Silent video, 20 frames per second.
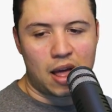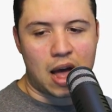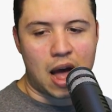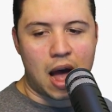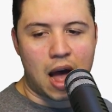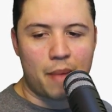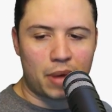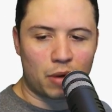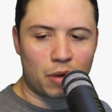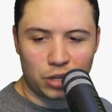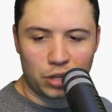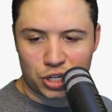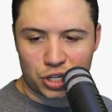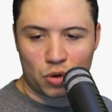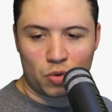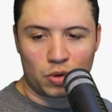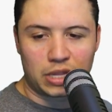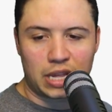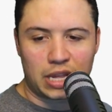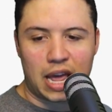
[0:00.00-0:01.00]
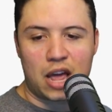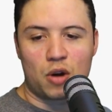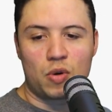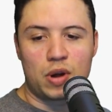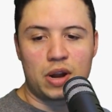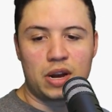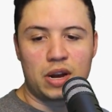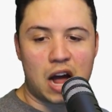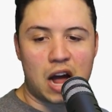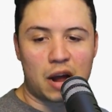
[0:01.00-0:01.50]
I'm not really sure what the
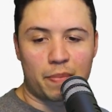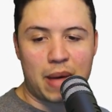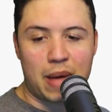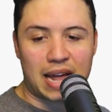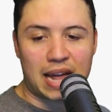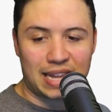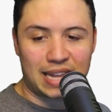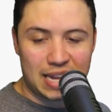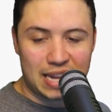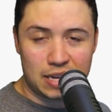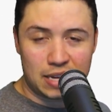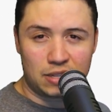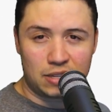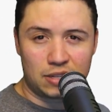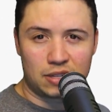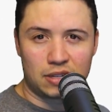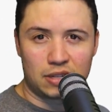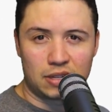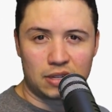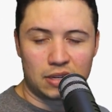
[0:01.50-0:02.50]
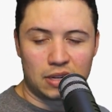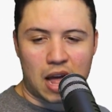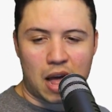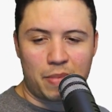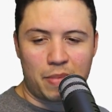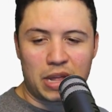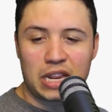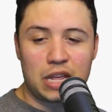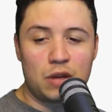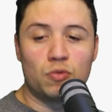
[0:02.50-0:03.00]
AoE knockback is. I
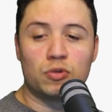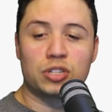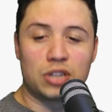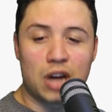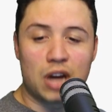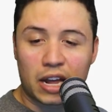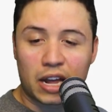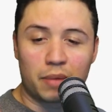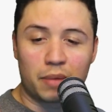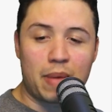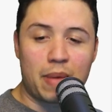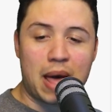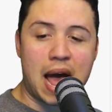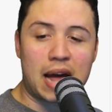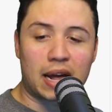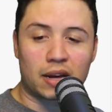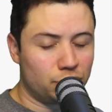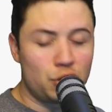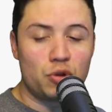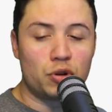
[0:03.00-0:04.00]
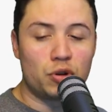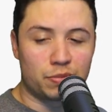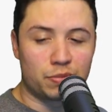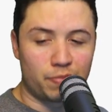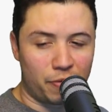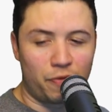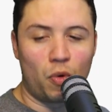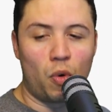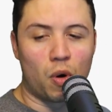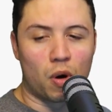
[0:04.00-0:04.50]
mean, he was knocking back units
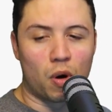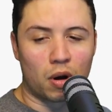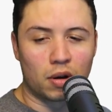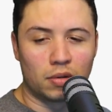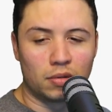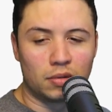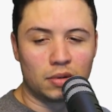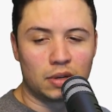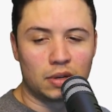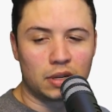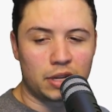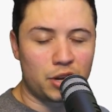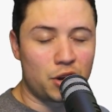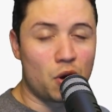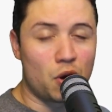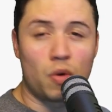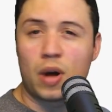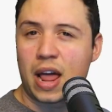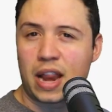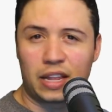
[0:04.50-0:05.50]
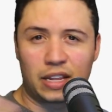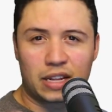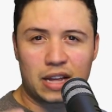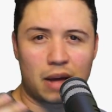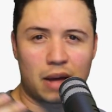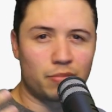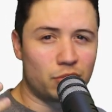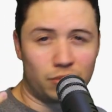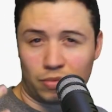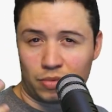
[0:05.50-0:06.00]
before.
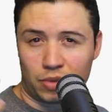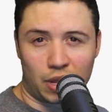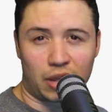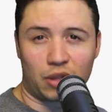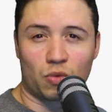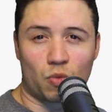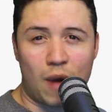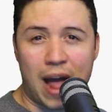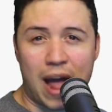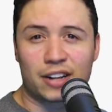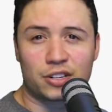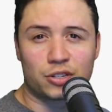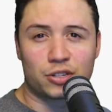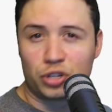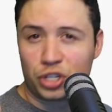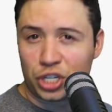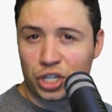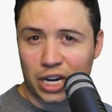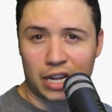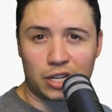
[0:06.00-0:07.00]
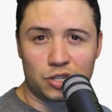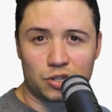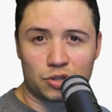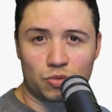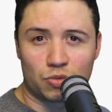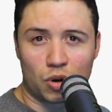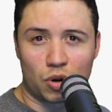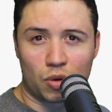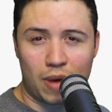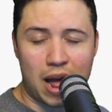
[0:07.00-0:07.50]
Anytime like rats or chickens
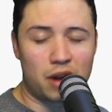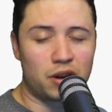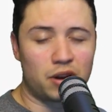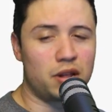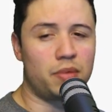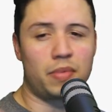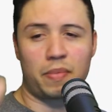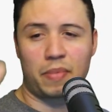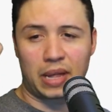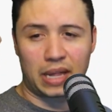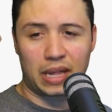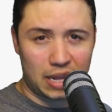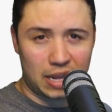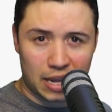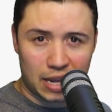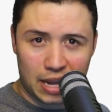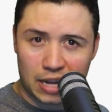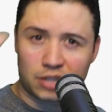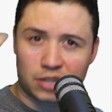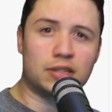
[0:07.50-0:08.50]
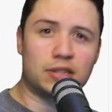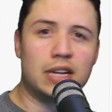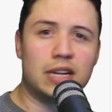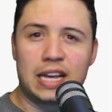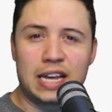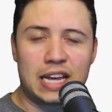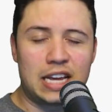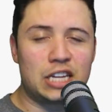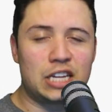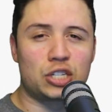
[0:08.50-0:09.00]
were around him, I mean,
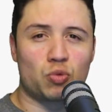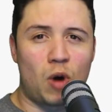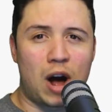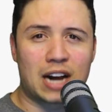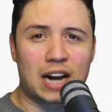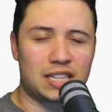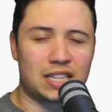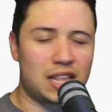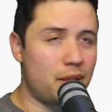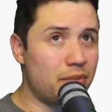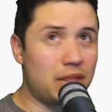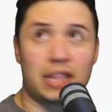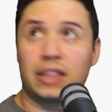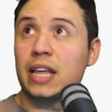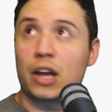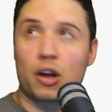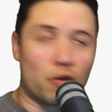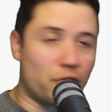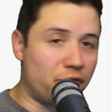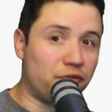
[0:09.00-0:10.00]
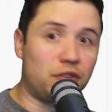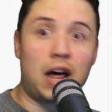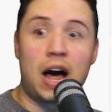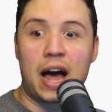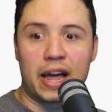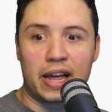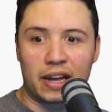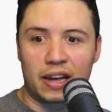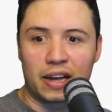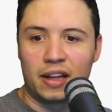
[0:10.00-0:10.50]
he swats them and then they go
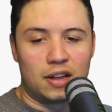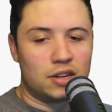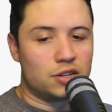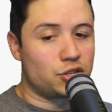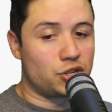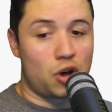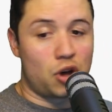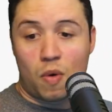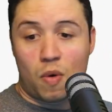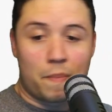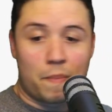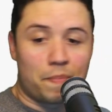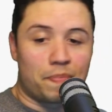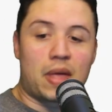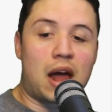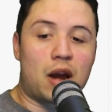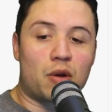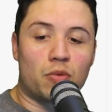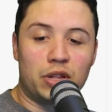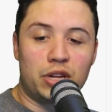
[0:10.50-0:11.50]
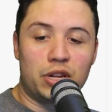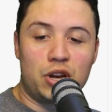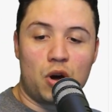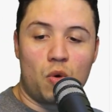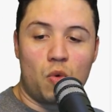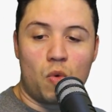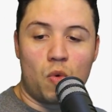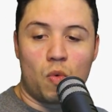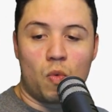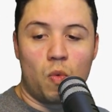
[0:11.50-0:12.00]
flying. So I don't really
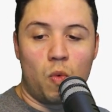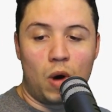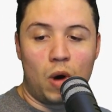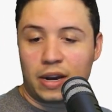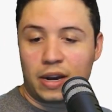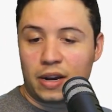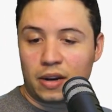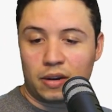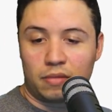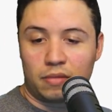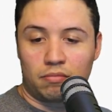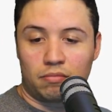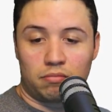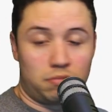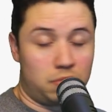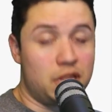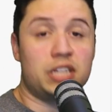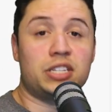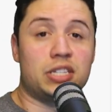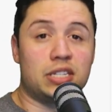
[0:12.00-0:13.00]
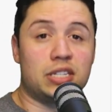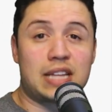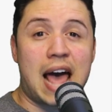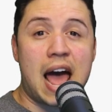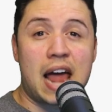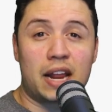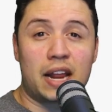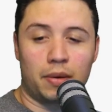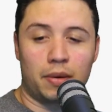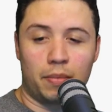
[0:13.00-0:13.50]
know what this is
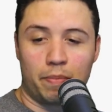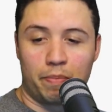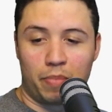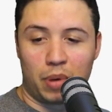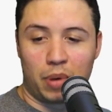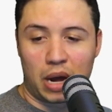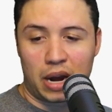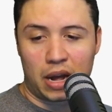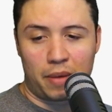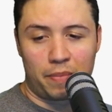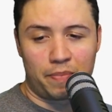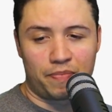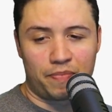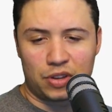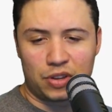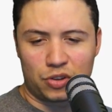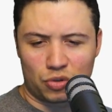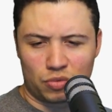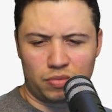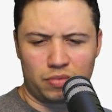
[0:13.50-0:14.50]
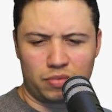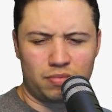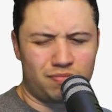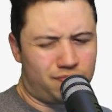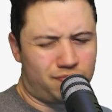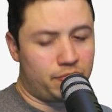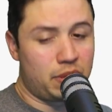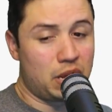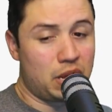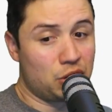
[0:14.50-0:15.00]
adding, but this would
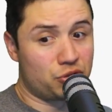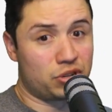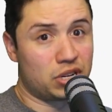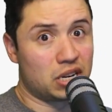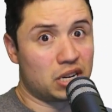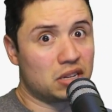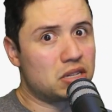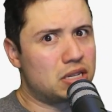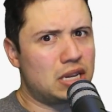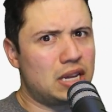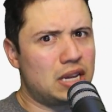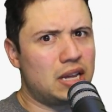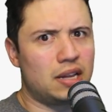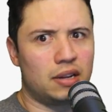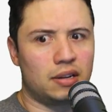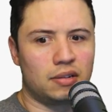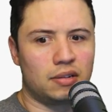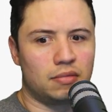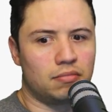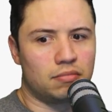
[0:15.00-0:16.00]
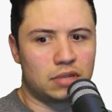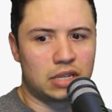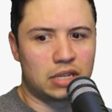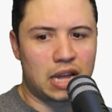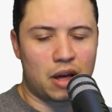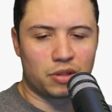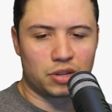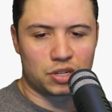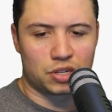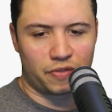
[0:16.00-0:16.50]
be interesting to see and see
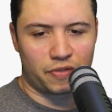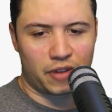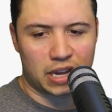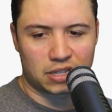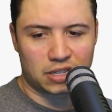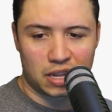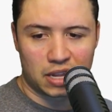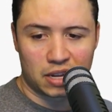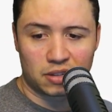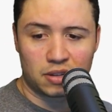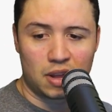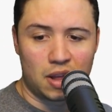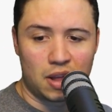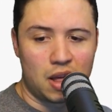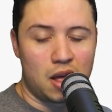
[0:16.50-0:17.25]
how this affects things.